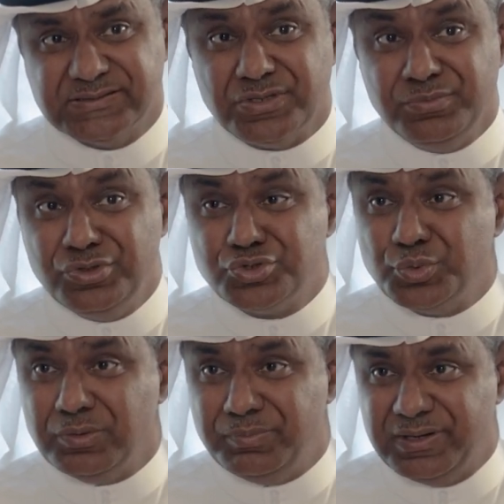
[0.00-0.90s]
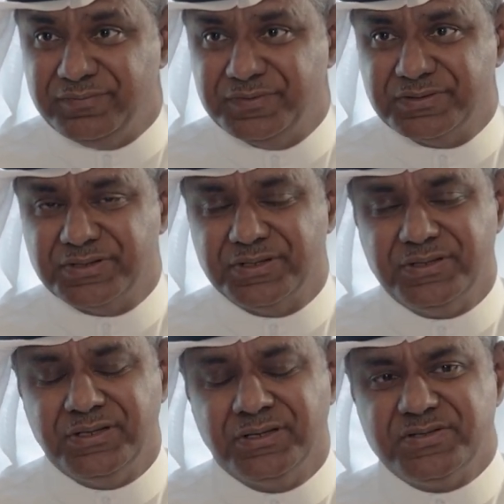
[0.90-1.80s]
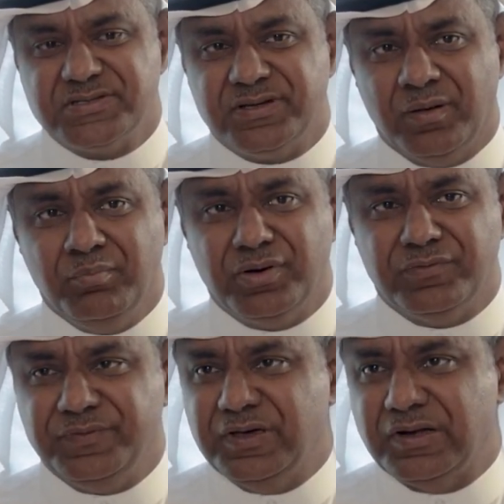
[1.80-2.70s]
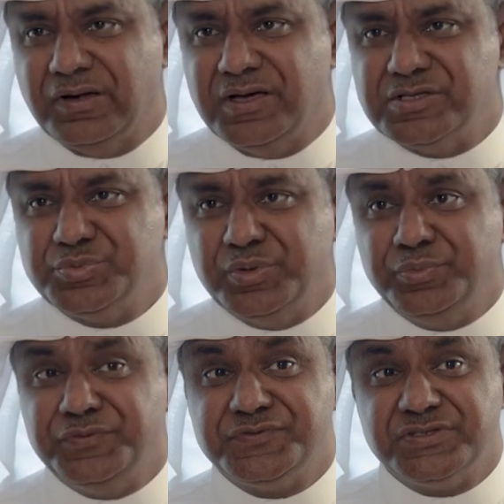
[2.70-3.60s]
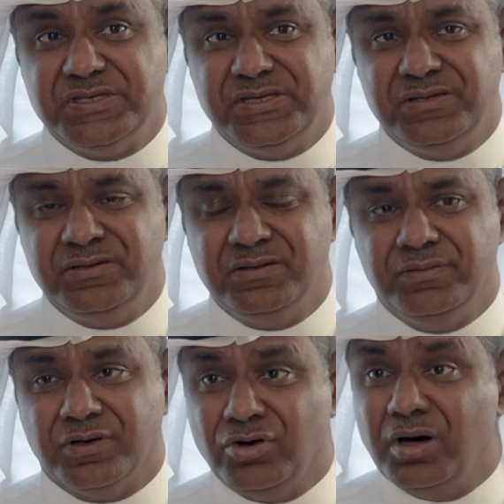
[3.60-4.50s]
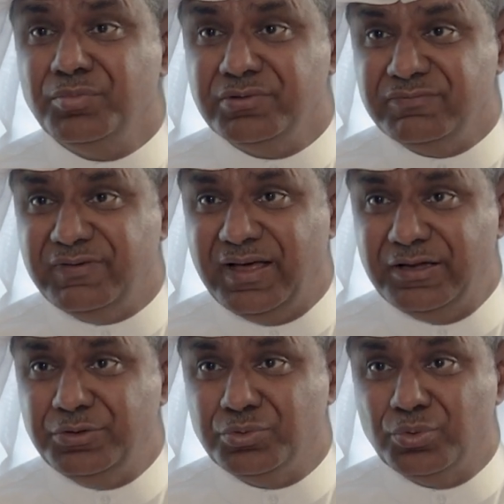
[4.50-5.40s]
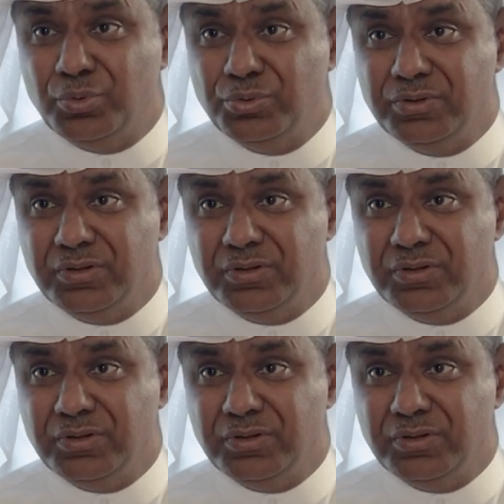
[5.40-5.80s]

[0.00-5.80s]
It's a mutual benefit, and I think there's a number of airlines where we've seen the common value goal